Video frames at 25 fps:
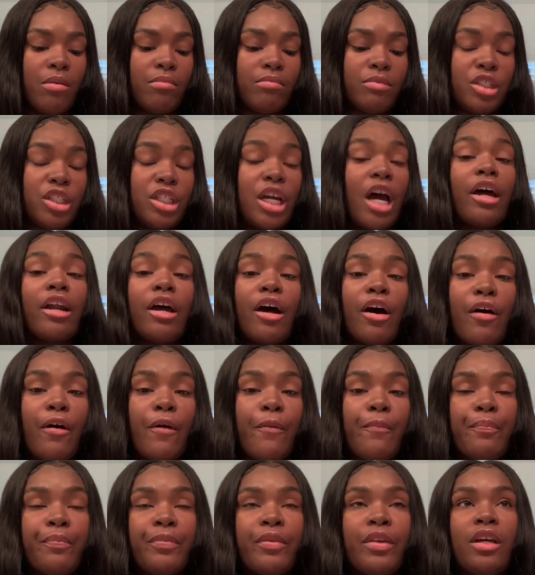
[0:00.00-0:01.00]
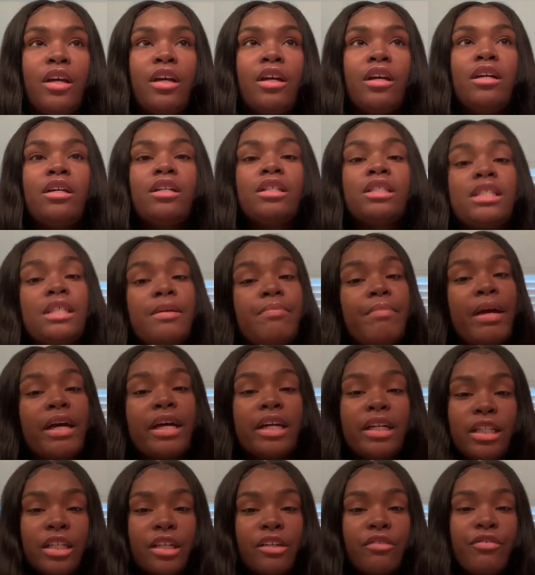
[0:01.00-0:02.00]
shout out to
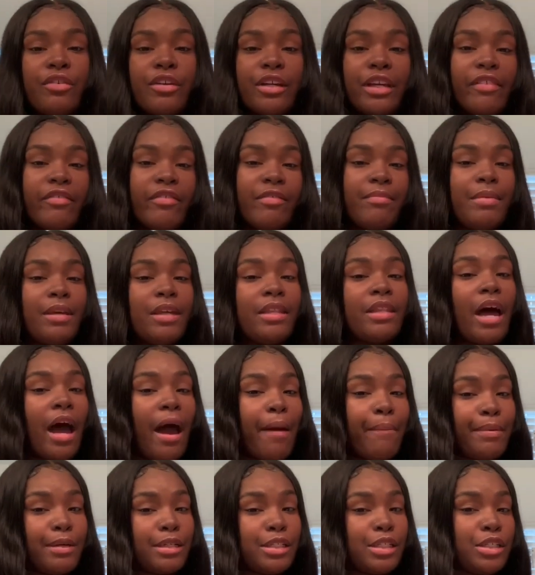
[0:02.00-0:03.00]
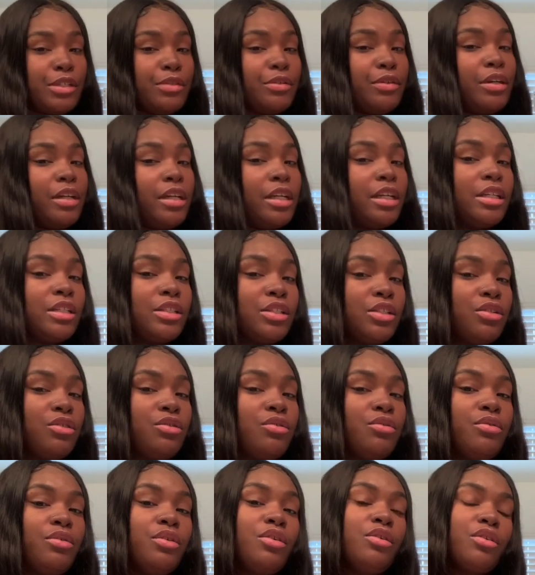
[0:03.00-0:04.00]
Megalook for giving me the opportunity
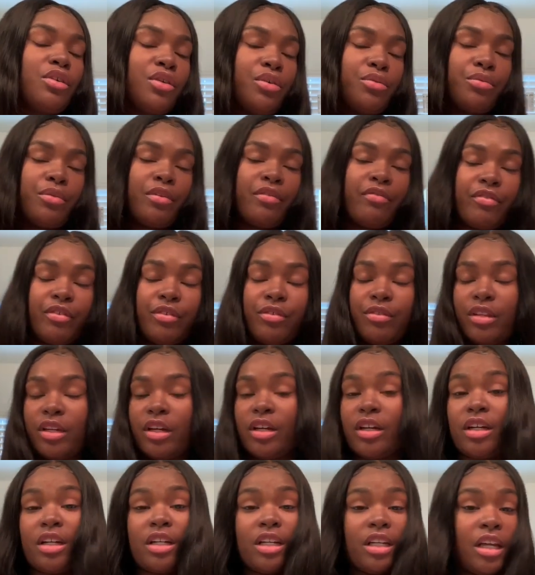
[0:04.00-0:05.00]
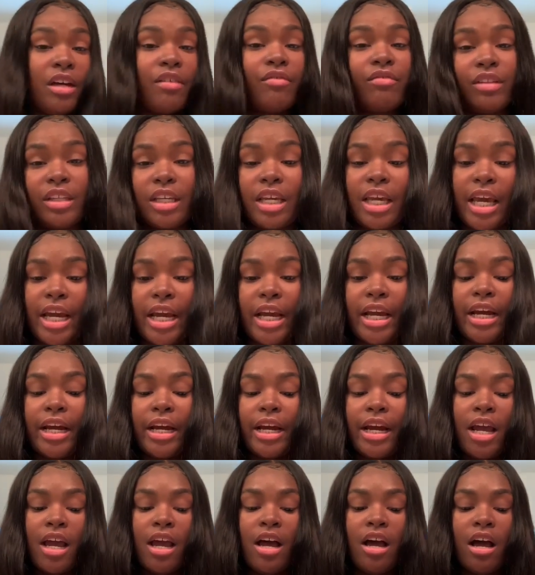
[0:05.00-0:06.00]
to, you know, review their lovely
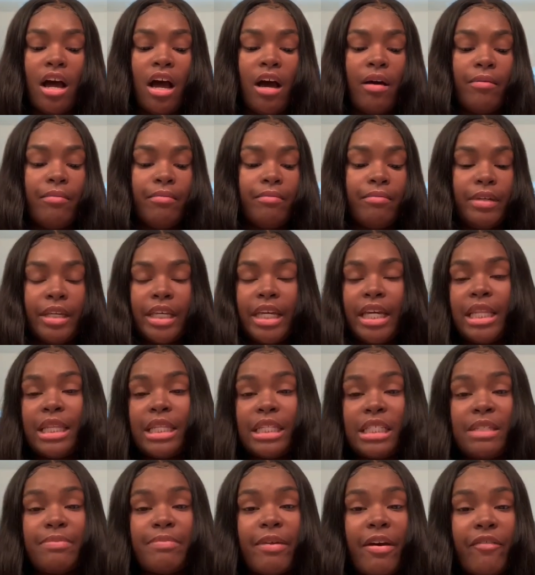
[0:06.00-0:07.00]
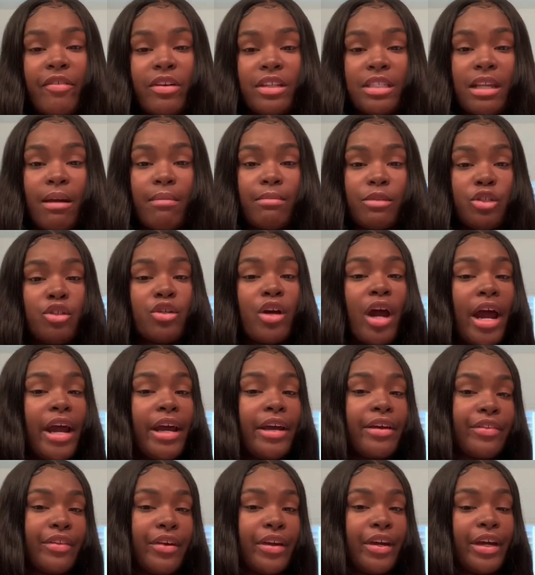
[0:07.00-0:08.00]
hair. Again, this is my first time
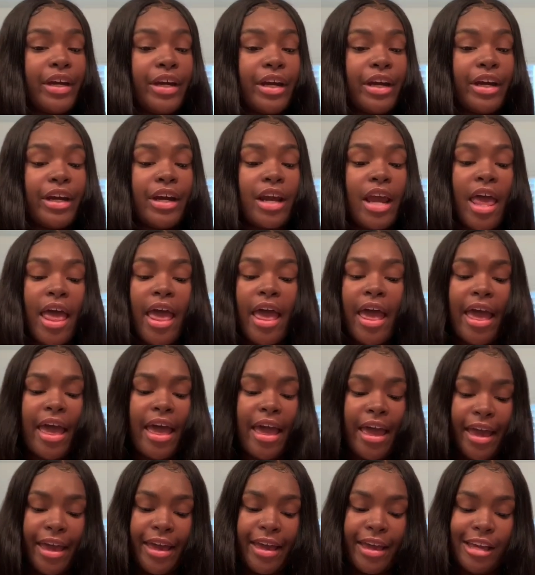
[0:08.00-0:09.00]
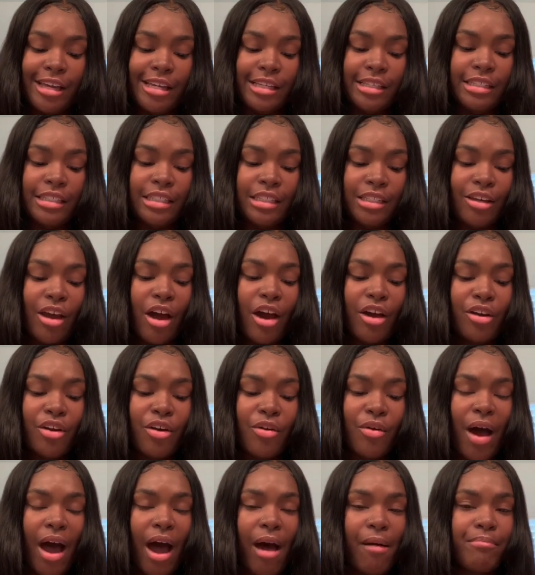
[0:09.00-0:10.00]
trying their hair. And y'all know
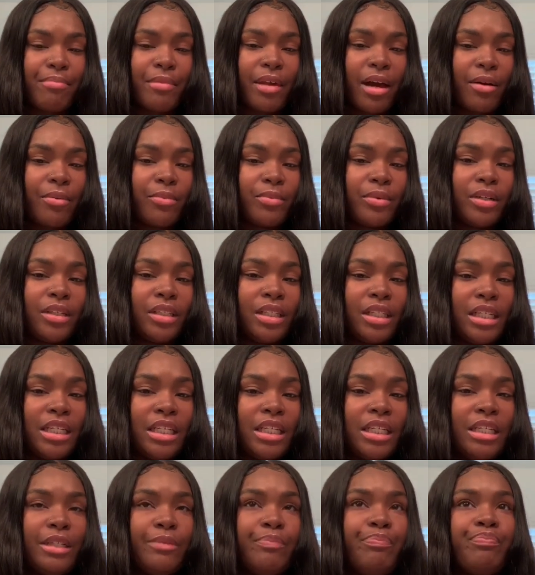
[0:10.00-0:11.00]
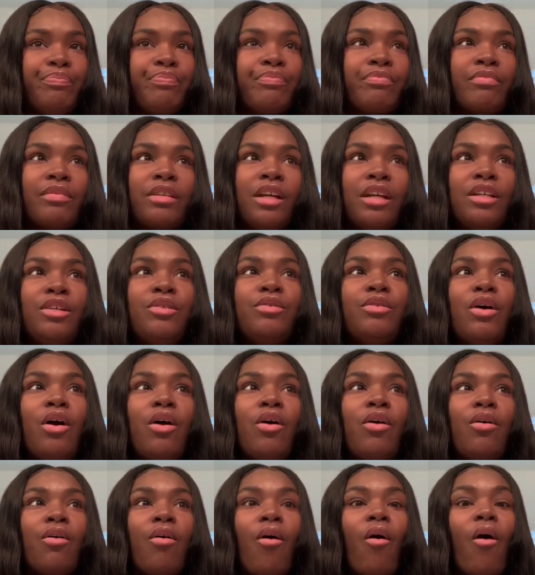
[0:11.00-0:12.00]
I'm not really, you
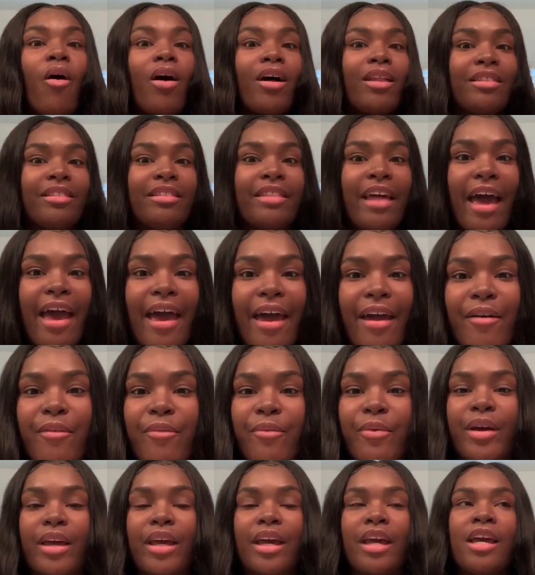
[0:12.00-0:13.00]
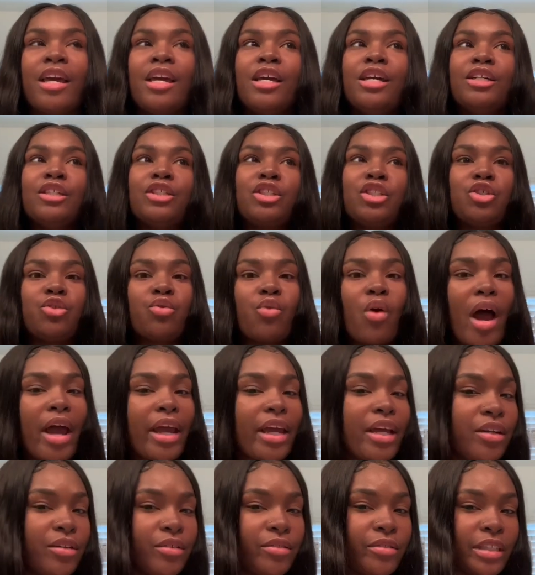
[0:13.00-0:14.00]
know, all that with
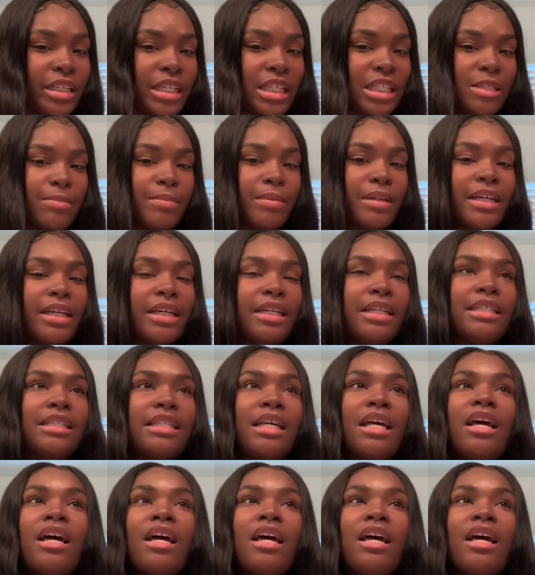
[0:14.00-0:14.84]
trying new things because